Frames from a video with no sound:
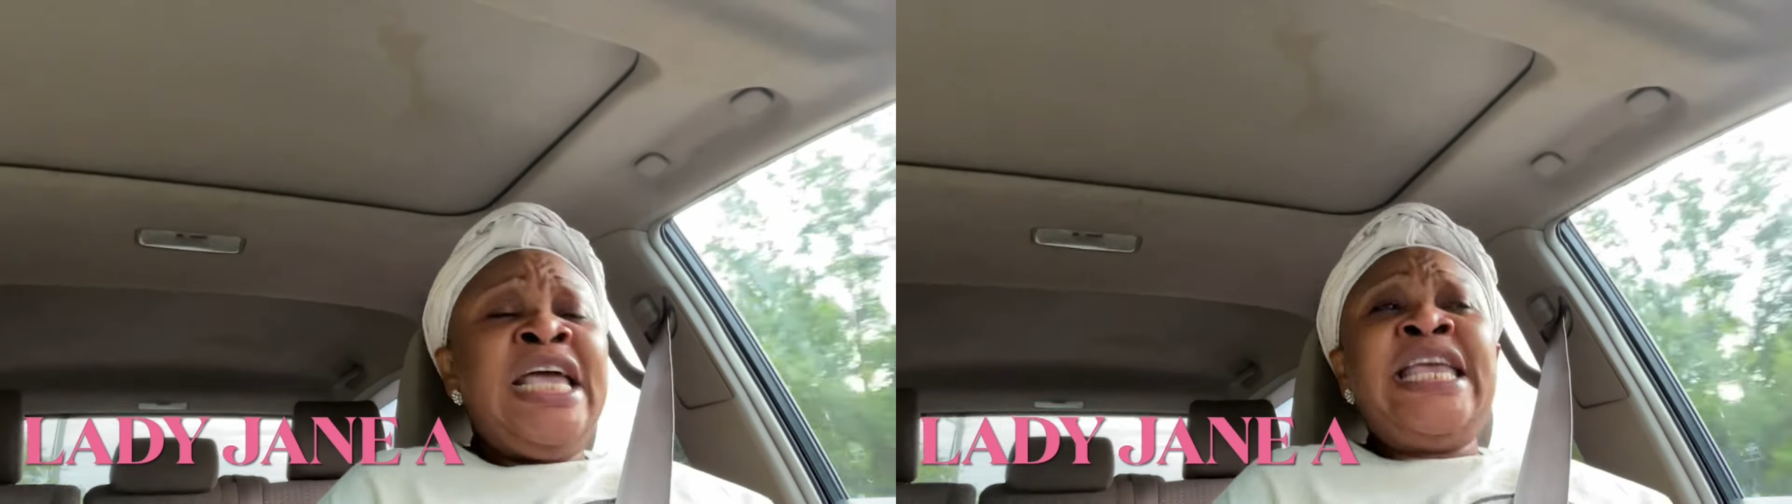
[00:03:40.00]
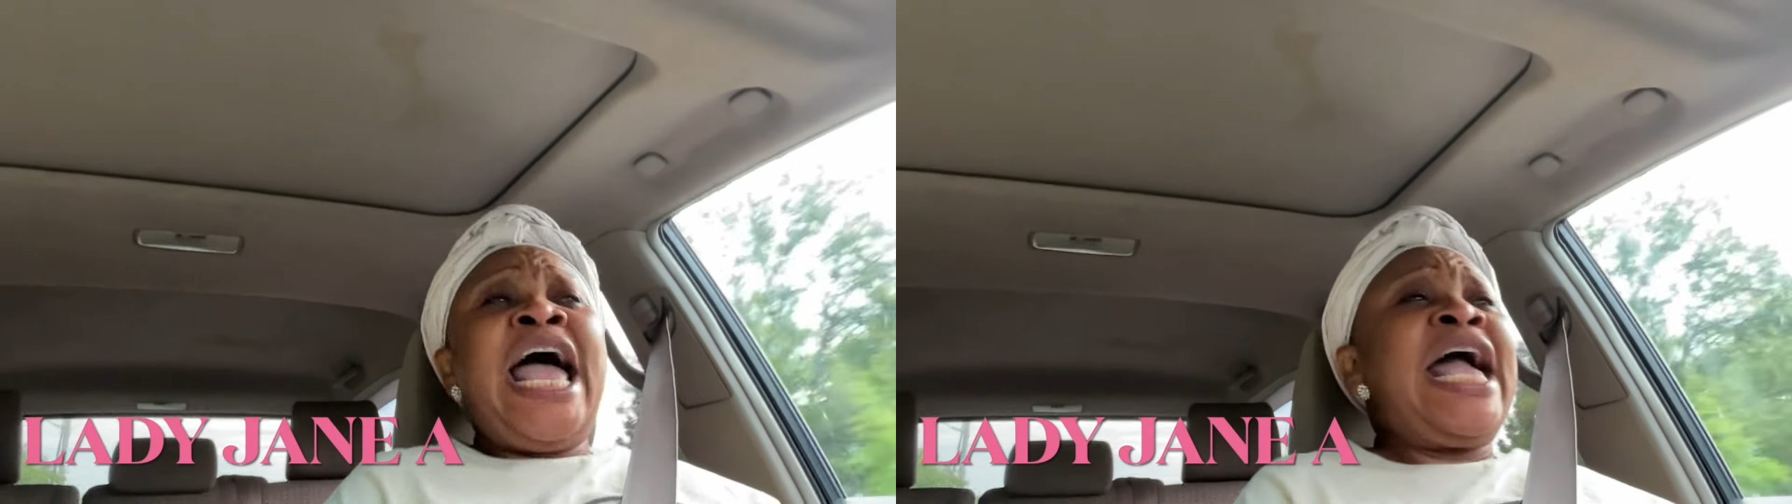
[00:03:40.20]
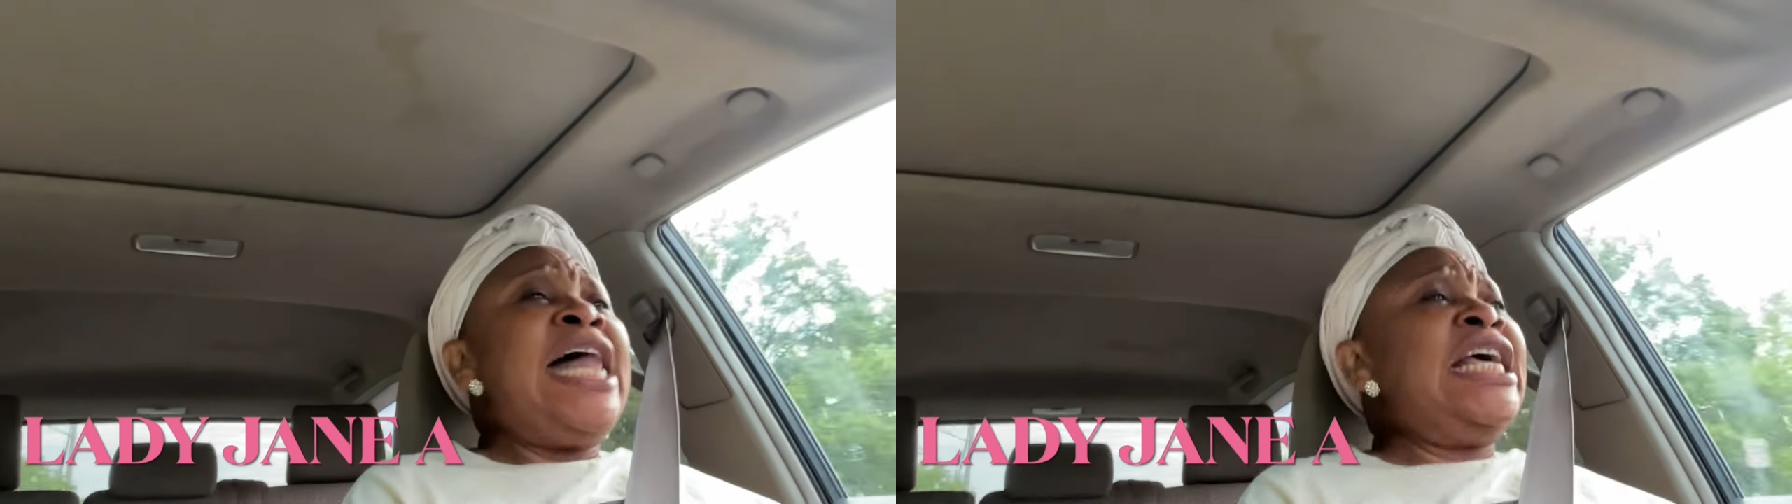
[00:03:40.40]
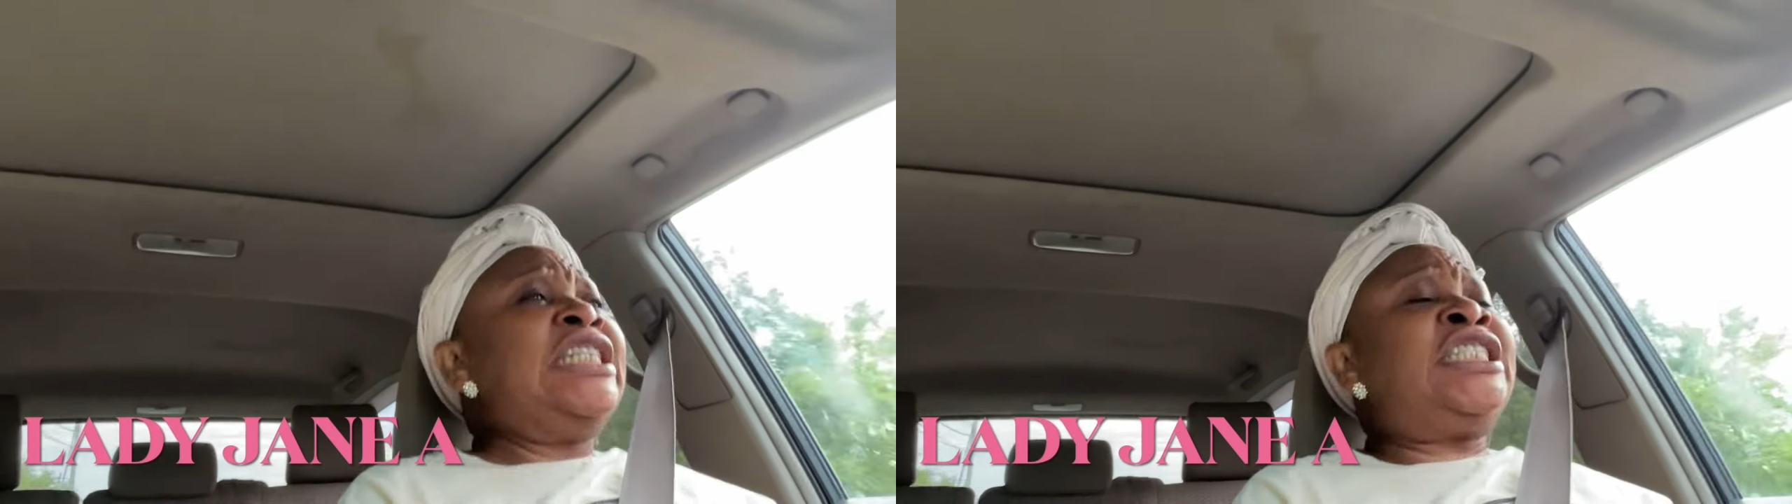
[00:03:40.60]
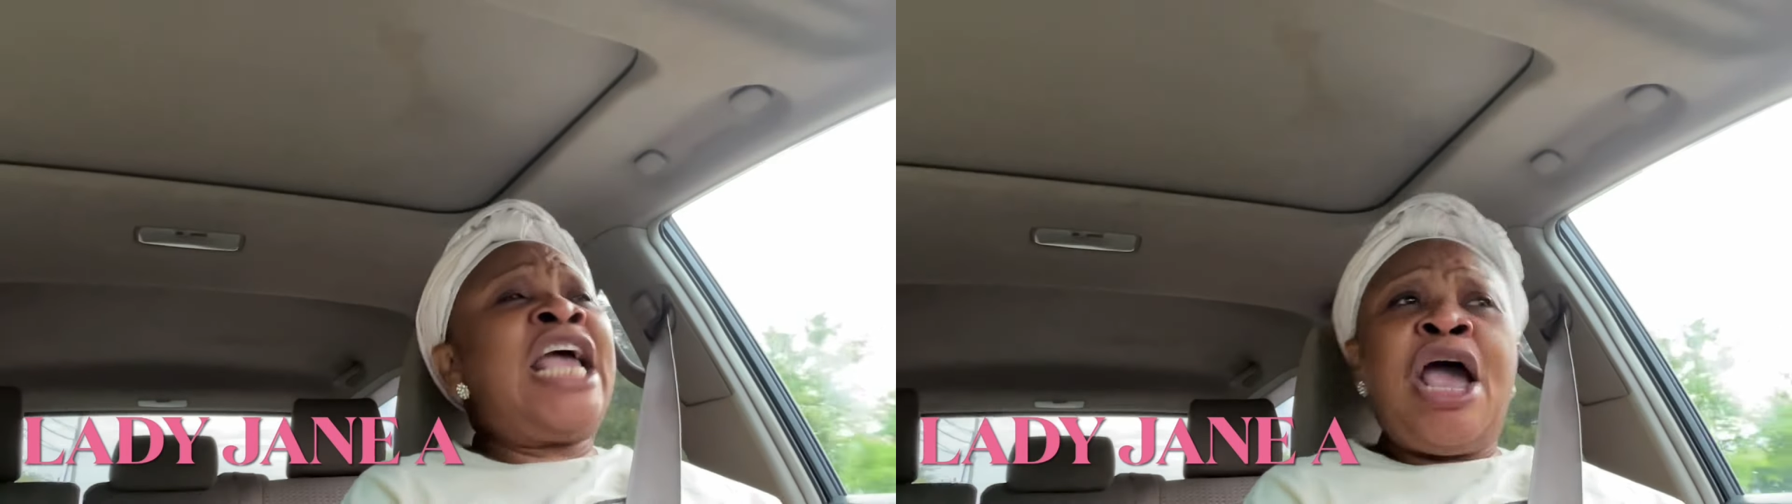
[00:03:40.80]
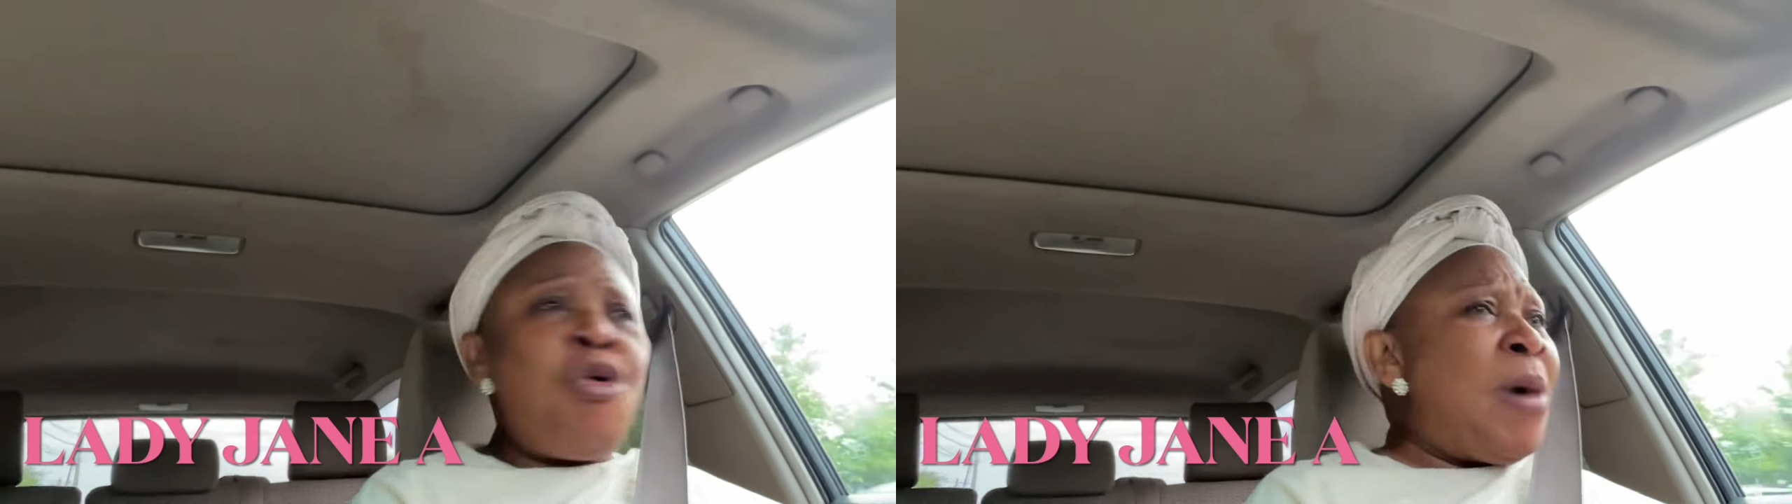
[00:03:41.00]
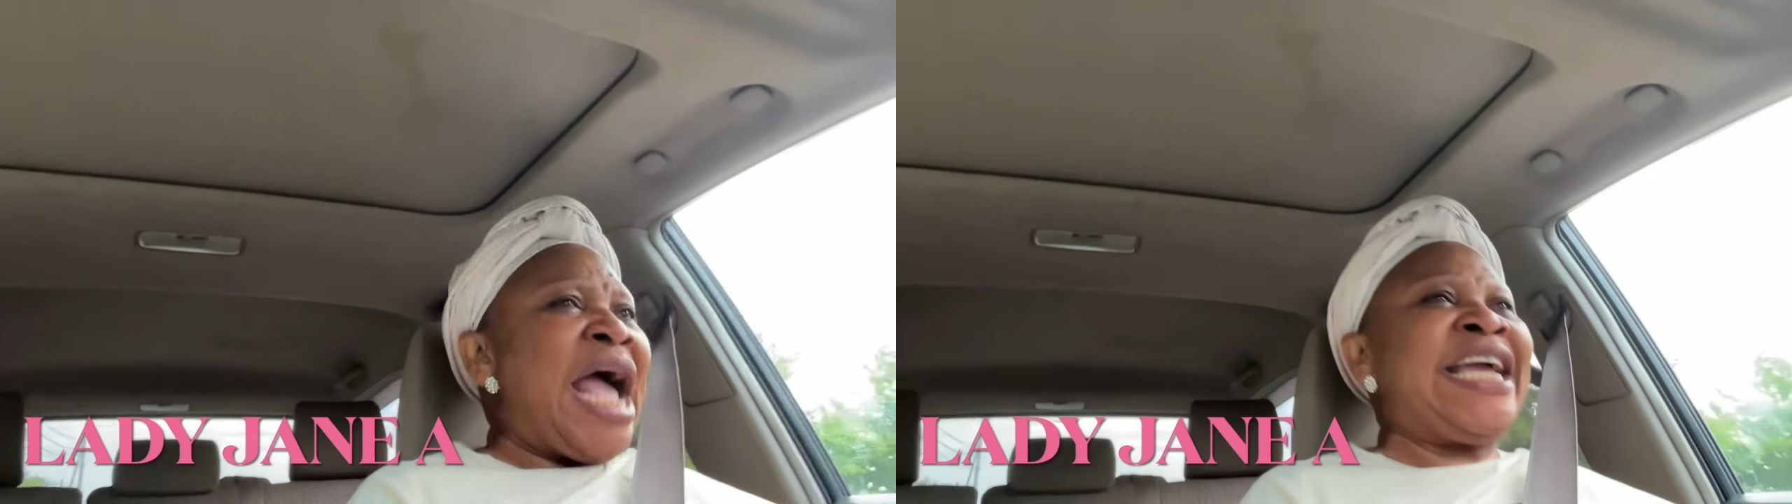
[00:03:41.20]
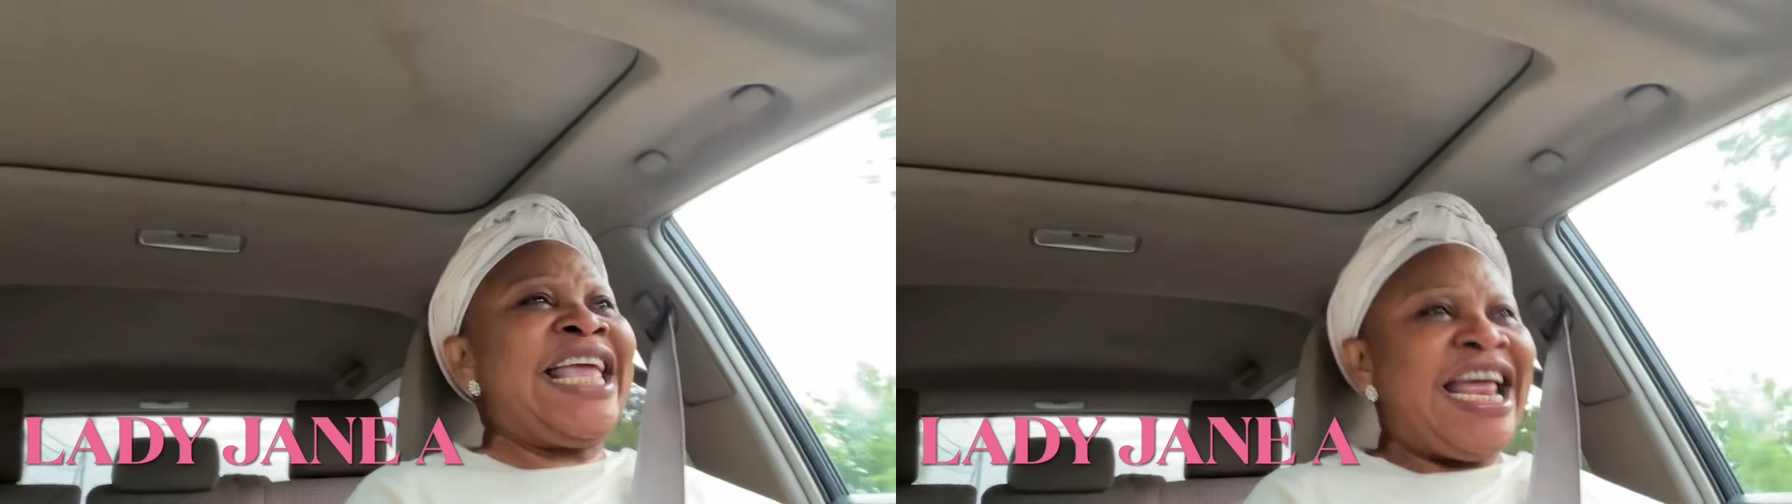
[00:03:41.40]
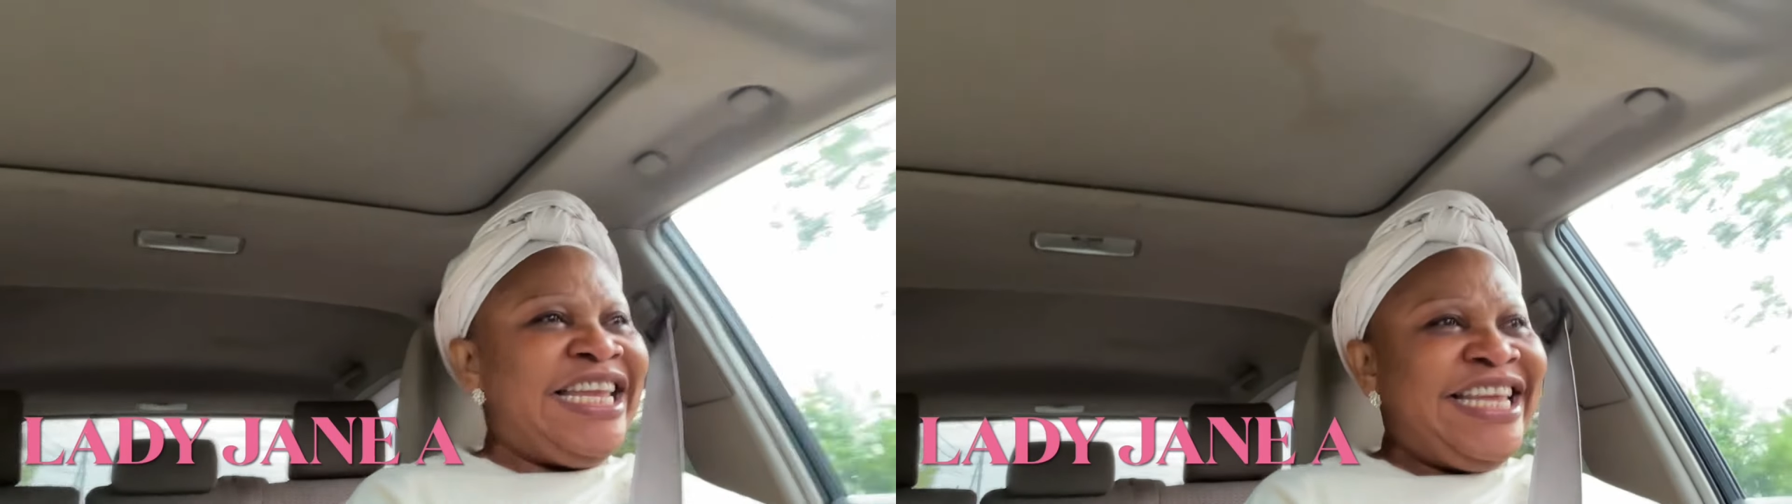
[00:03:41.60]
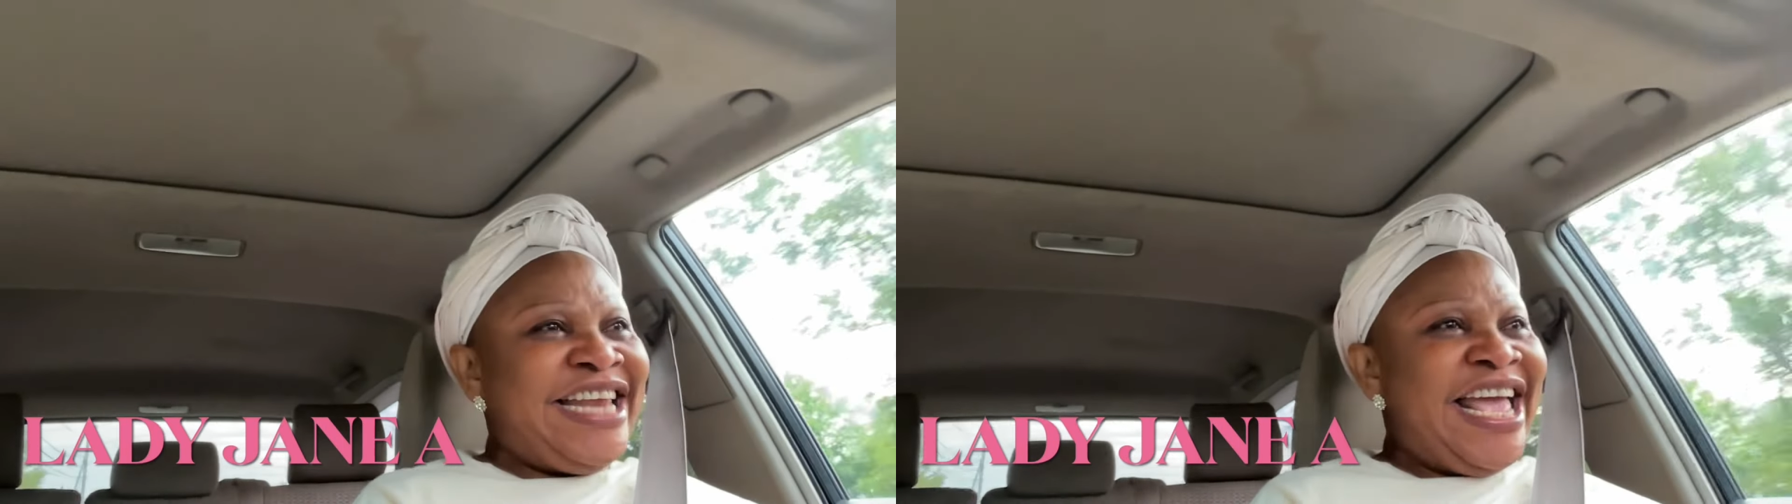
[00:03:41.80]
Yagare che umake
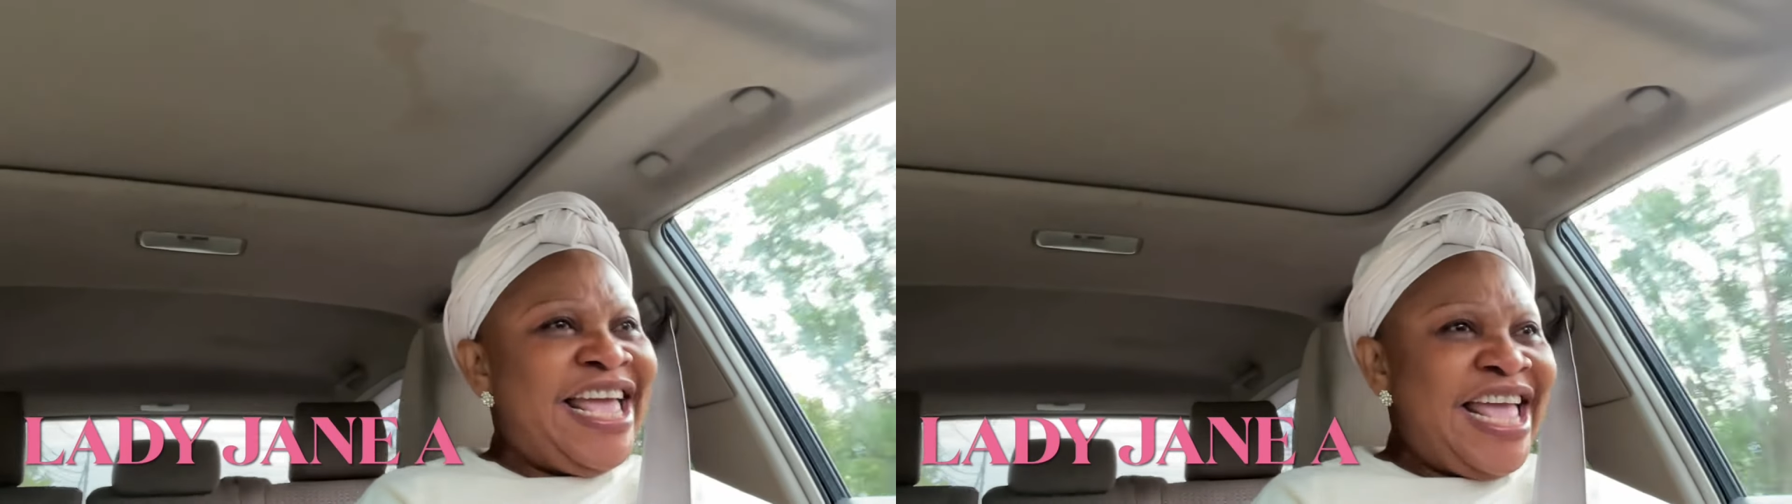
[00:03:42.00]
yanine.